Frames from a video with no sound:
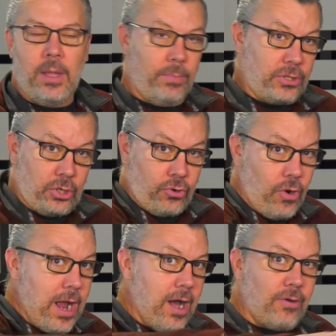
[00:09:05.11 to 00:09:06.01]
But the
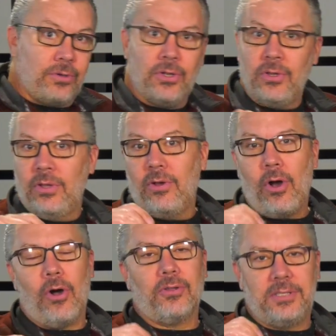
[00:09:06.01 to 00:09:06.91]
crowd
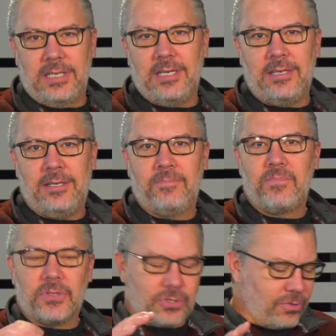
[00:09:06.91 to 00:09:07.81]
all did.
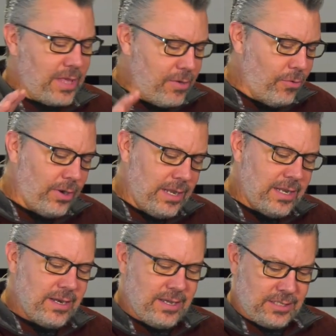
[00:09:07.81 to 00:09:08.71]
So they were
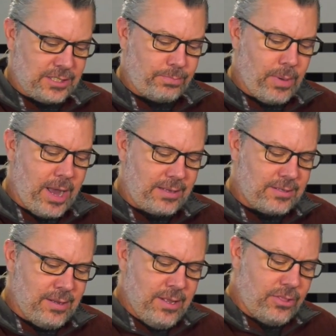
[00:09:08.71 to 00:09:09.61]
in a
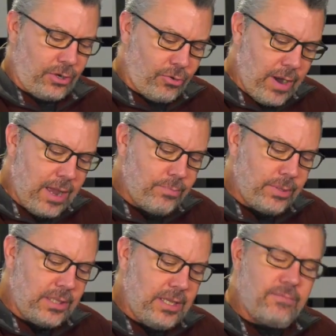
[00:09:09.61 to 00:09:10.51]
spot. The crowd
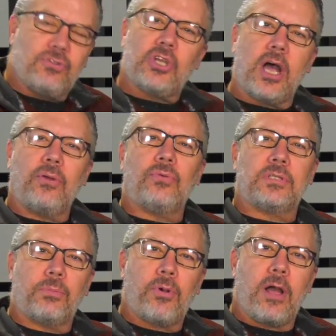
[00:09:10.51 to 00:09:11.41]
believed John was
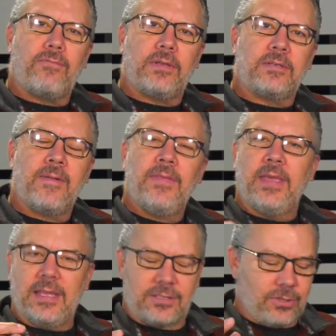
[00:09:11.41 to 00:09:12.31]
a prophet,
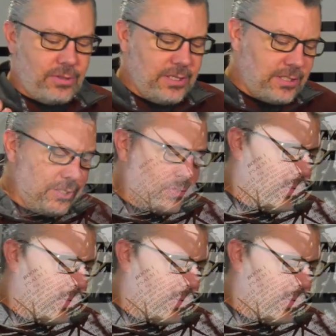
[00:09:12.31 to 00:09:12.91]
and so this is